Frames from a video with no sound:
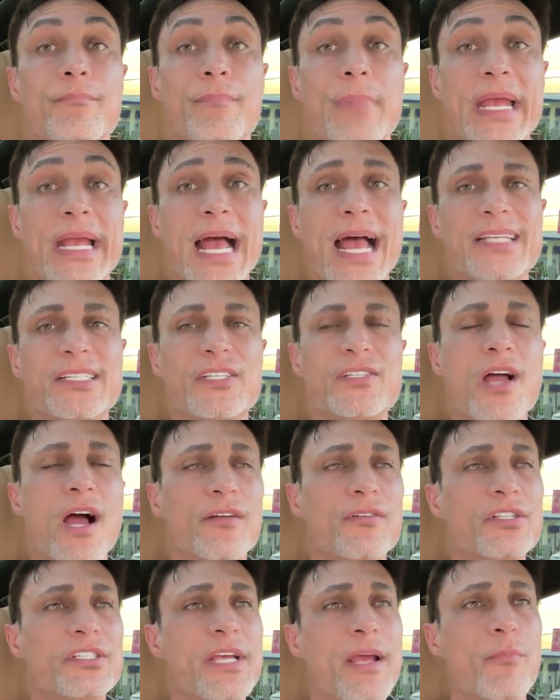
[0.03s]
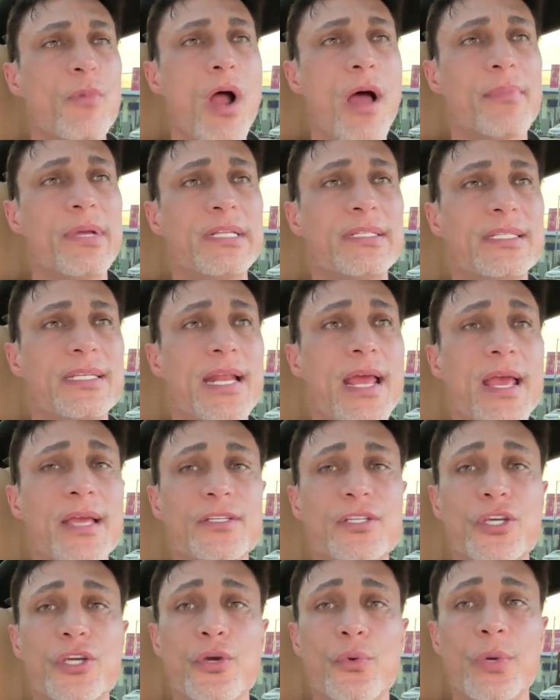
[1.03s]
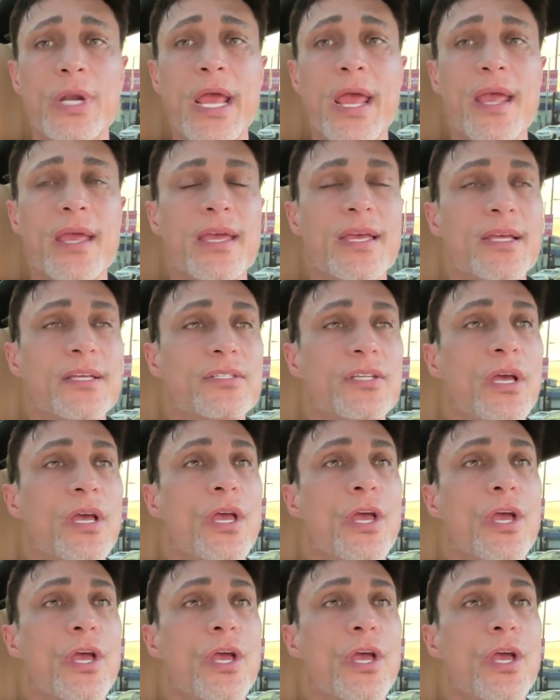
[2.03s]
Hey guys, it's Dr. Sam Robbins. Today's Q&A is,